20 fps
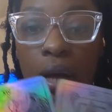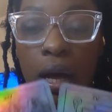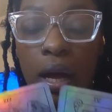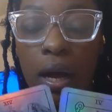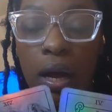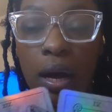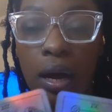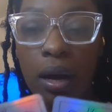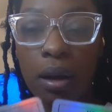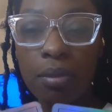
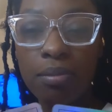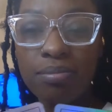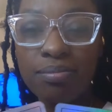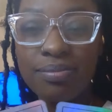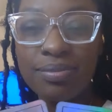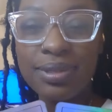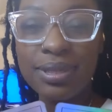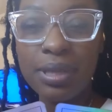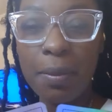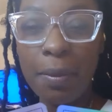um
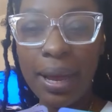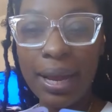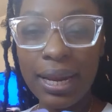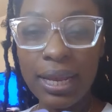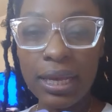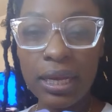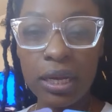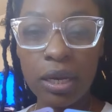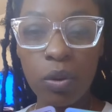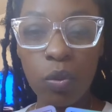somebody
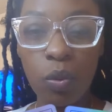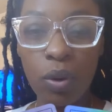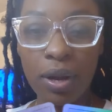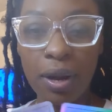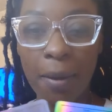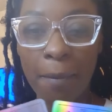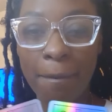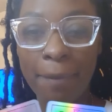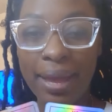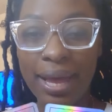could want
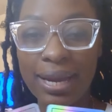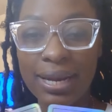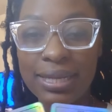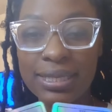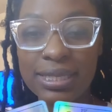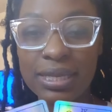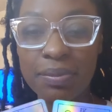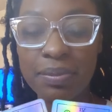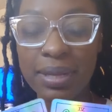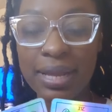to balance
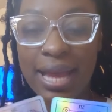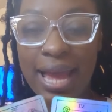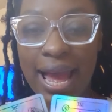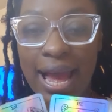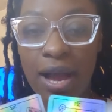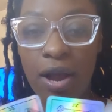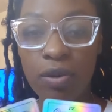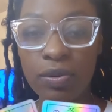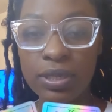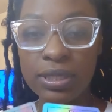something
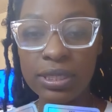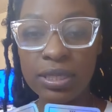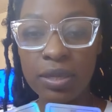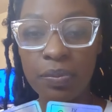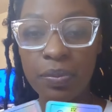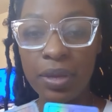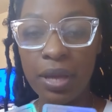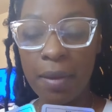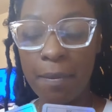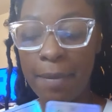out. This could
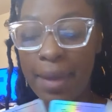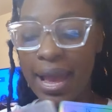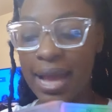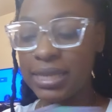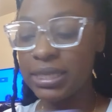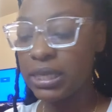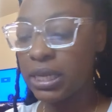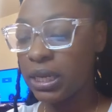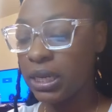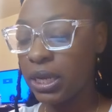be a
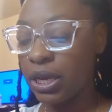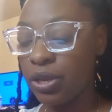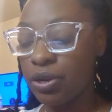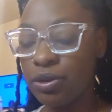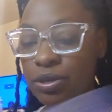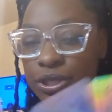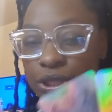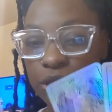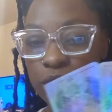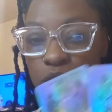masculine
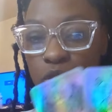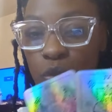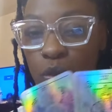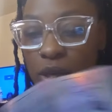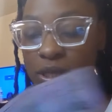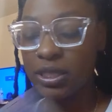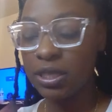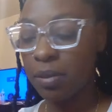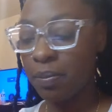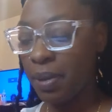energy who
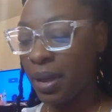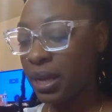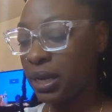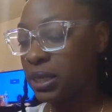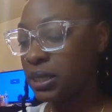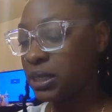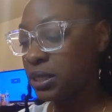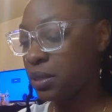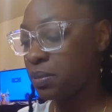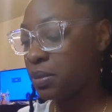wants to
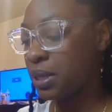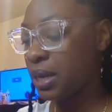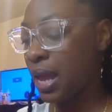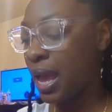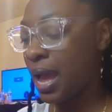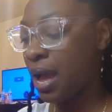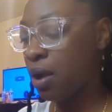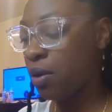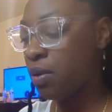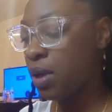balance something
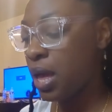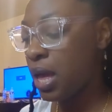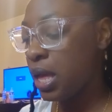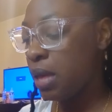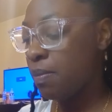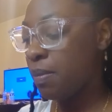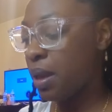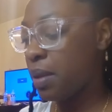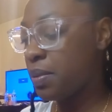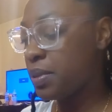out.
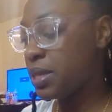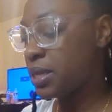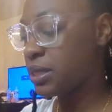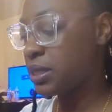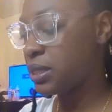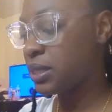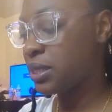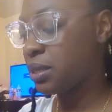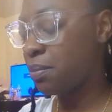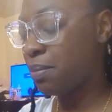Maybe this
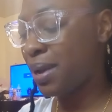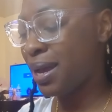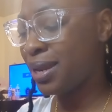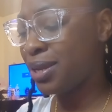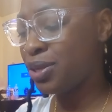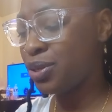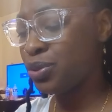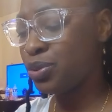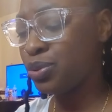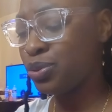is
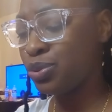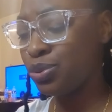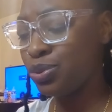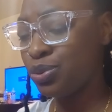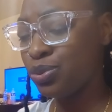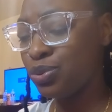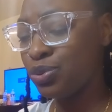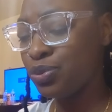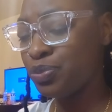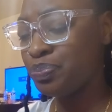somebody
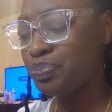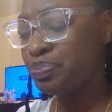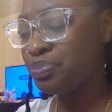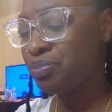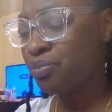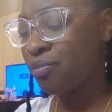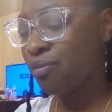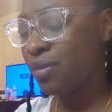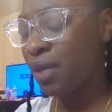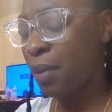who
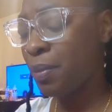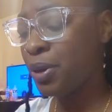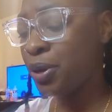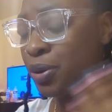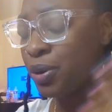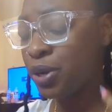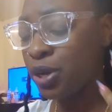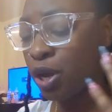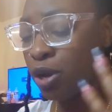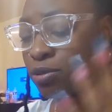I'm
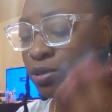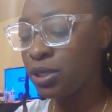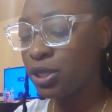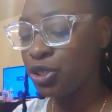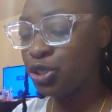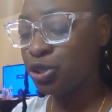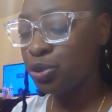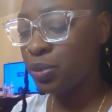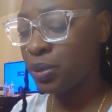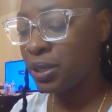hearing
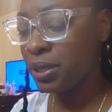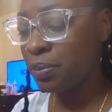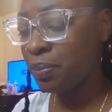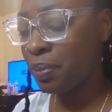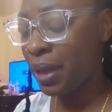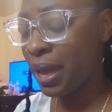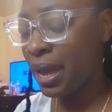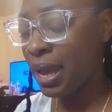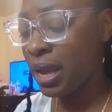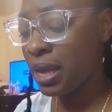ghosted you in the
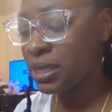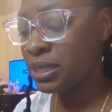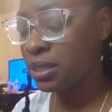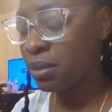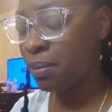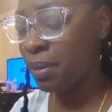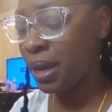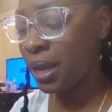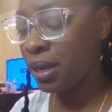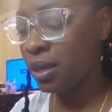past,
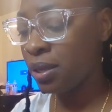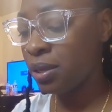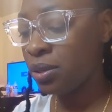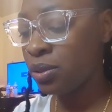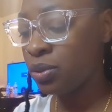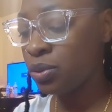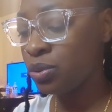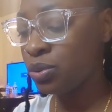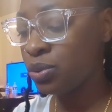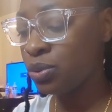somebody
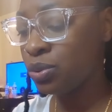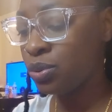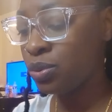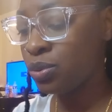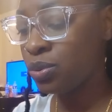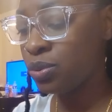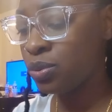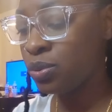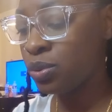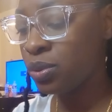
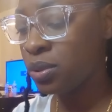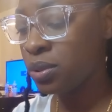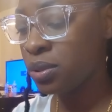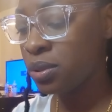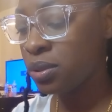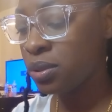who